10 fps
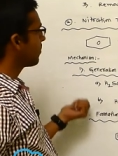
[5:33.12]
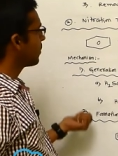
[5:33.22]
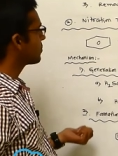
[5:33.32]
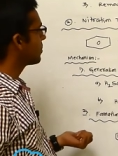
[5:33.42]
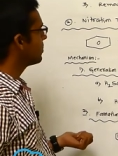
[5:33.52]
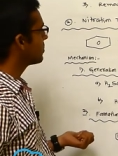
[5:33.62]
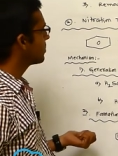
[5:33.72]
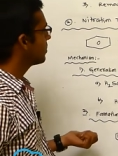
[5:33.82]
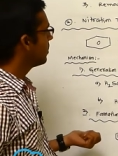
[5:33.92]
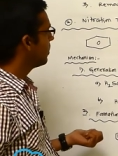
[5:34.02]

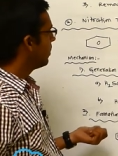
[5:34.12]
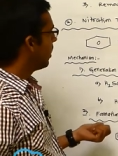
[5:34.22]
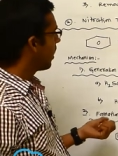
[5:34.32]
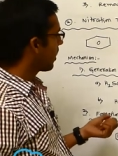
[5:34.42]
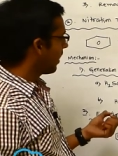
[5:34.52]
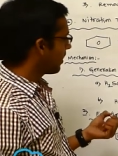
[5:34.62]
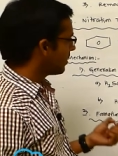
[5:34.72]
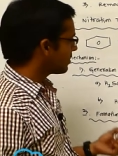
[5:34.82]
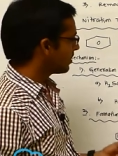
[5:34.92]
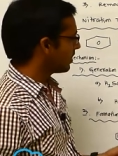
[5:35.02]
process or
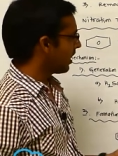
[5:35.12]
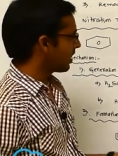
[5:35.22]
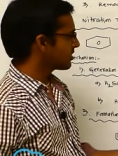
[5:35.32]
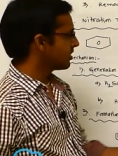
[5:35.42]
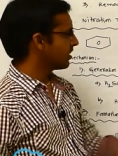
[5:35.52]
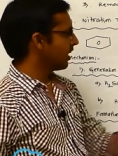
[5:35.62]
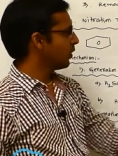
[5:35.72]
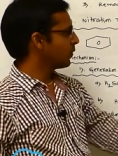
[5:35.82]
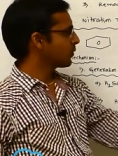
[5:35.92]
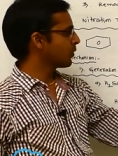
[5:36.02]
nitration reaction, the
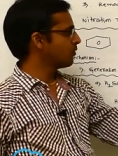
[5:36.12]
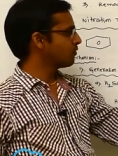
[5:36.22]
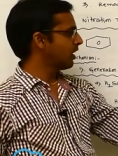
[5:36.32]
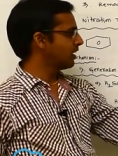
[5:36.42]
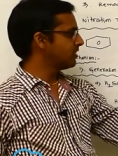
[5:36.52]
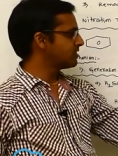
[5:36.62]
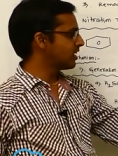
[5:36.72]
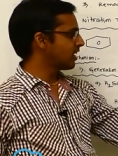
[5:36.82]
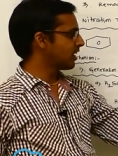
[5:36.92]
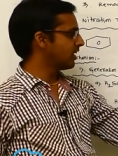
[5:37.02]
electrophile is
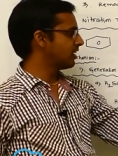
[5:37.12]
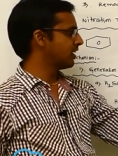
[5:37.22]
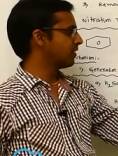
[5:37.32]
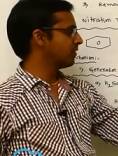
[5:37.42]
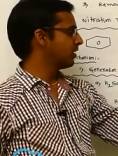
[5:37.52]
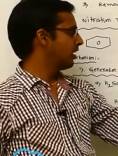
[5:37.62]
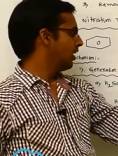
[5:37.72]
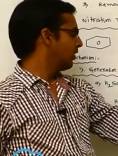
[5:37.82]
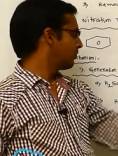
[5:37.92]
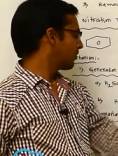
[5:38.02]
generated
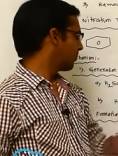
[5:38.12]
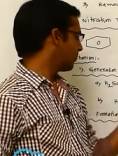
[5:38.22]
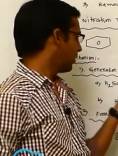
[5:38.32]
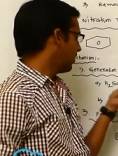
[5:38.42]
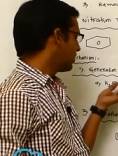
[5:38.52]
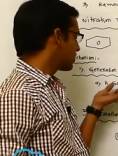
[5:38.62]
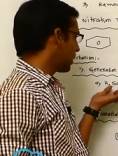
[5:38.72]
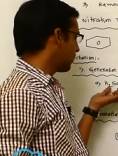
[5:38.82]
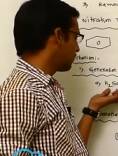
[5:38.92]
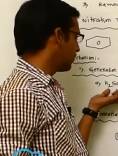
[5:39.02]
from
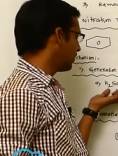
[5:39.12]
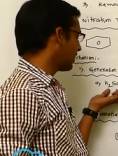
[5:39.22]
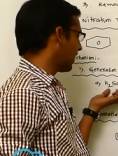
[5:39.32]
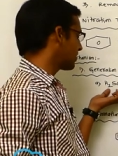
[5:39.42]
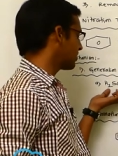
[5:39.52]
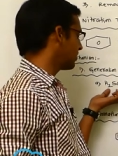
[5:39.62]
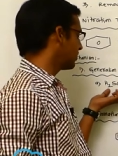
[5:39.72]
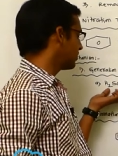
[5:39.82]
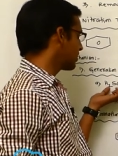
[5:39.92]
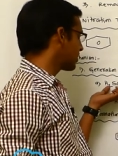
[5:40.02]
sulfuric acid.
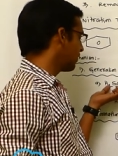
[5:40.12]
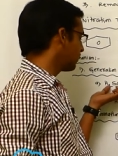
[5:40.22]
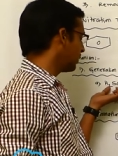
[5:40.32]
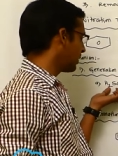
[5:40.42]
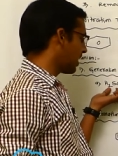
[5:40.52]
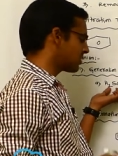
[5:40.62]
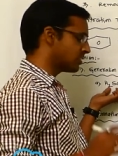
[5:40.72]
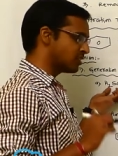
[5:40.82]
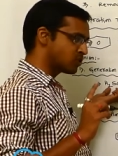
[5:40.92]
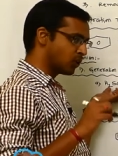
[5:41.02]
The sulfuric acid
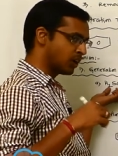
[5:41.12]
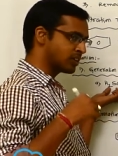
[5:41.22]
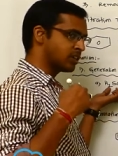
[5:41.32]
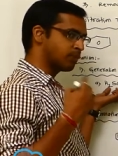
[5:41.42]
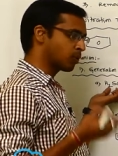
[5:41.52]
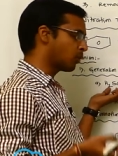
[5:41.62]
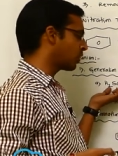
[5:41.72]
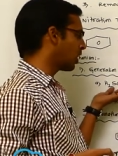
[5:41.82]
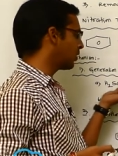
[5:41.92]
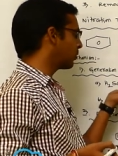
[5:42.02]
is donates the
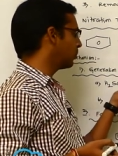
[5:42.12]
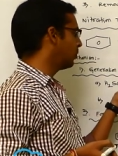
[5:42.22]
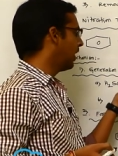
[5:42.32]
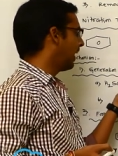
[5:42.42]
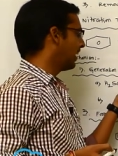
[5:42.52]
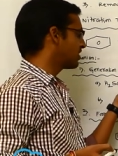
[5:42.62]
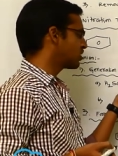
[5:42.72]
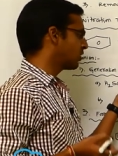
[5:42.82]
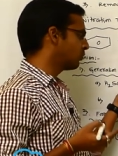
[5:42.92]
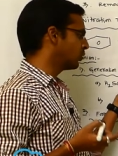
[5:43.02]
proton to H
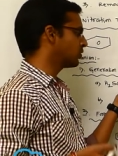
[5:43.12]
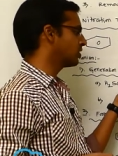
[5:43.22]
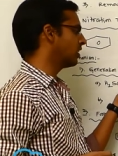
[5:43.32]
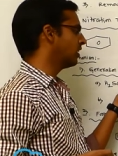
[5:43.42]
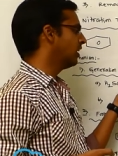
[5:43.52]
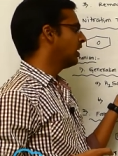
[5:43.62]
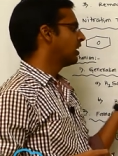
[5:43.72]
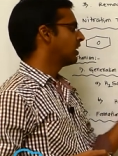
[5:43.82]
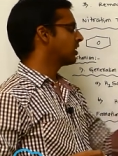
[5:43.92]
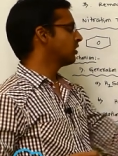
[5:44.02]
N O three.
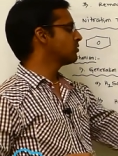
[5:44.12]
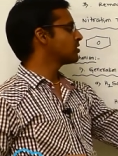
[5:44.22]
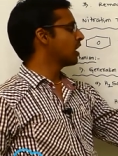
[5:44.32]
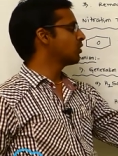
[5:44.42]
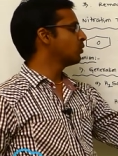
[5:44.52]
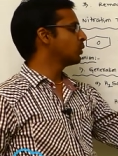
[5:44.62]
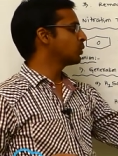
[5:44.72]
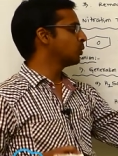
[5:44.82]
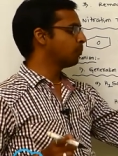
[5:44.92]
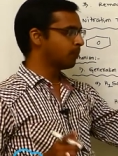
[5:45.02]
It gives N O
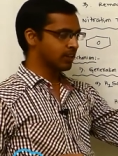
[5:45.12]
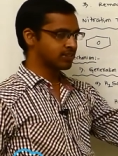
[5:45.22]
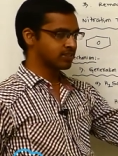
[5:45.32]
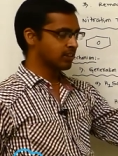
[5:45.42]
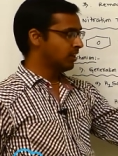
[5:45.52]
two plus.